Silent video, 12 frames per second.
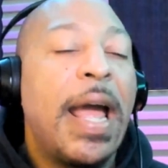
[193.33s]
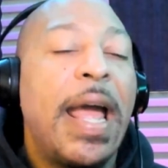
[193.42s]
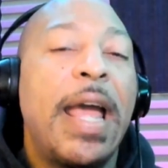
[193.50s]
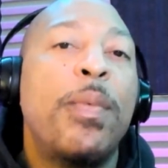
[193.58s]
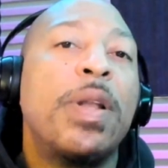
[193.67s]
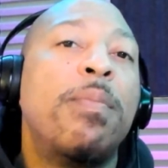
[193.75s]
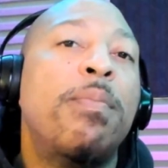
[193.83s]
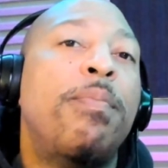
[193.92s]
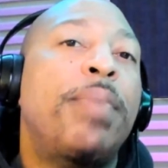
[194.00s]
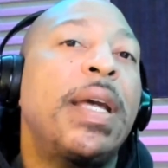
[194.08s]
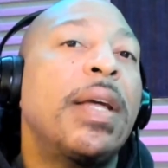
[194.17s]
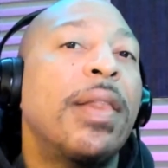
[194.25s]
it would
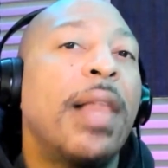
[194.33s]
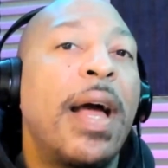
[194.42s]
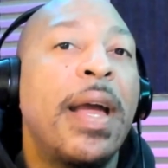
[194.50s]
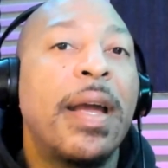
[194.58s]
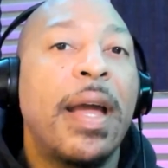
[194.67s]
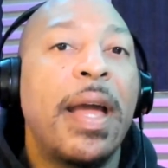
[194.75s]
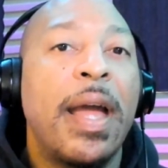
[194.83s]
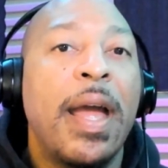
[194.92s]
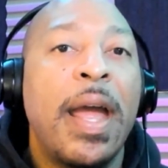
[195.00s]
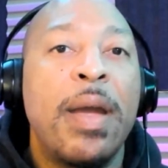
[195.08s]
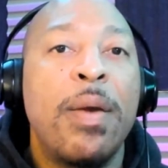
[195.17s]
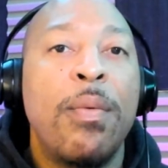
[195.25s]
be like
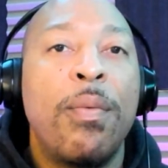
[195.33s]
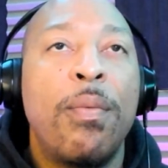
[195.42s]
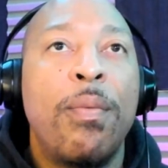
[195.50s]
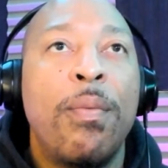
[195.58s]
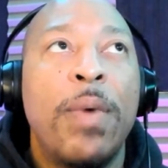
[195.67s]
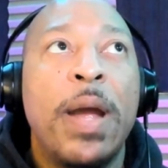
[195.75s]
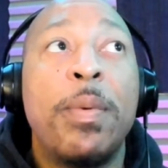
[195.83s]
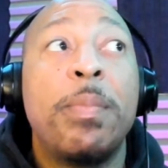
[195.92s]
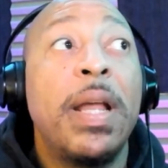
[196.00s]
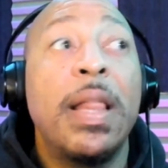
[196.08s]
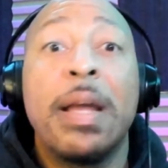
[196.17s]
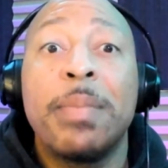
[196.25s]

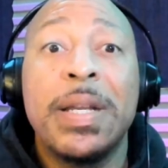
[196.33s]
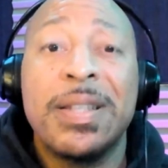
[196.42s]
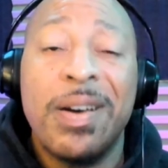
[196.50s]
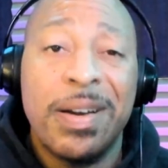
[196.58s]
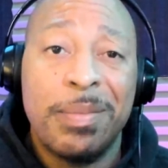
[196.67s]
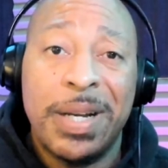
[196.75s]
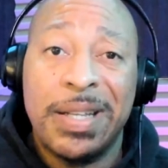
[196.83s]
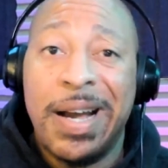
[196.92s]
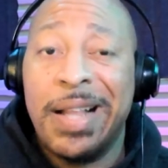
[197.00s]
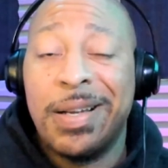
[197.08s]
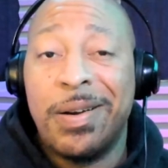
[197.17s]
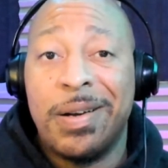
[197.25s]
me talking about the
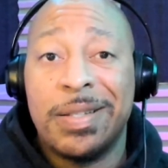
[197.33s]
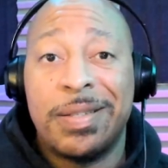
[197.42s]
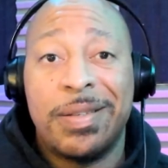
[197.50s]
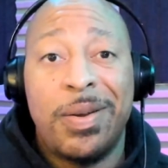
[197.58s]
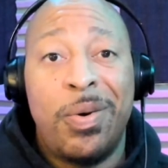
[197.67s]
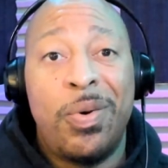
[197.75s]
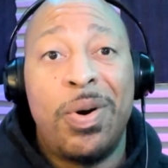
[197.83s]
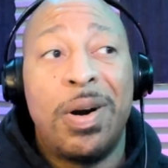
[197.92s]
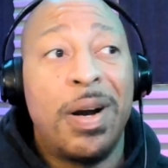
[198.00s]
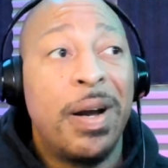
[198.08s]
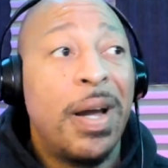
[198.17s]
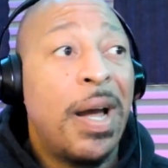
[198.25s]
Holocaust
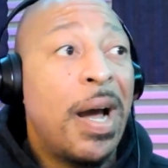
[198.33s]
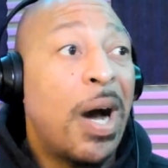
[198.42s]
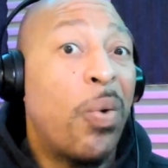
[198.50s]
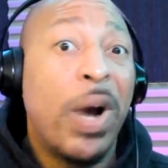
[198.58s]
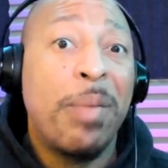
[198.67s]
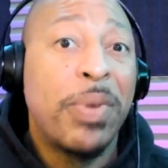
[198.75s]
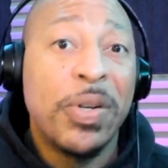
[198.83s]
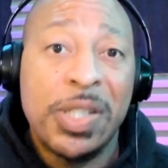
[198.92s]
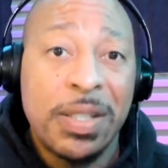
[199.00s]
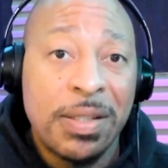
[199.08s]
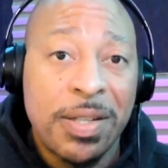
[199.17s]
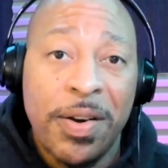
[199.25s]
or a white
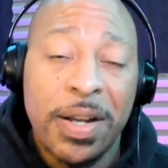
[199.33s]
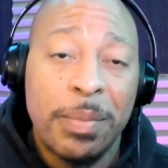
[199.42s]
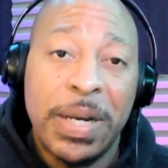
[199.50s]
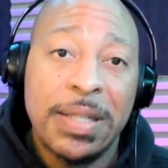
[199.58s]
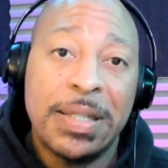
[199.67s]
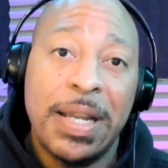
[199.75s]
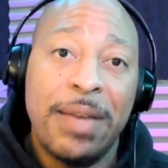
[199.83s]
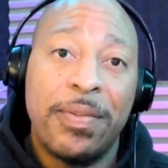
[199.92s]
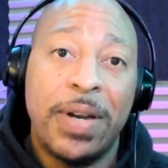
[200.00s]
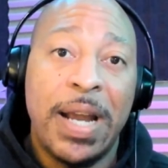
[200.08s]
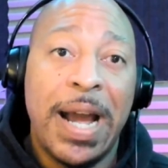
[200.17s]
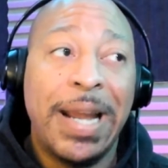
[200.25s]
person talking about
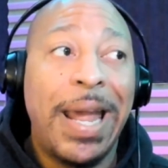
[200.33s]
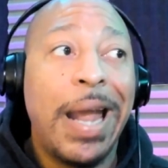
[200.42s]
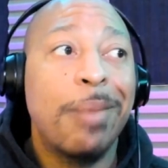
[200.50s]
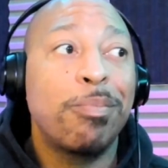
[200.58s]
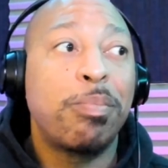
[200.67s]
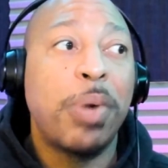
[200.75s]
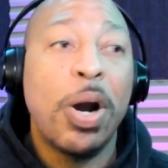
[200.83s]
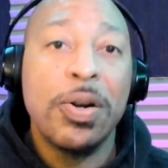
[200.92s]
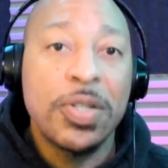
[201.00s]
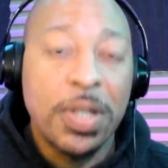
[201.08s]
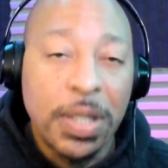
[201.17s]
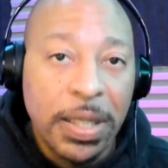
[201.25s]
slavery. I can't
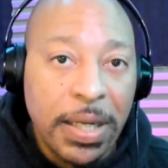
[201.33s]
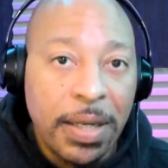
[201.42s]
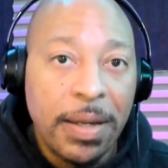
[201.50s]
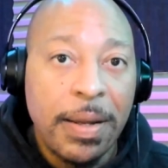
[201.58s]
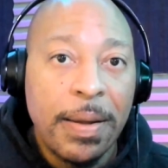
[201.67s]
personally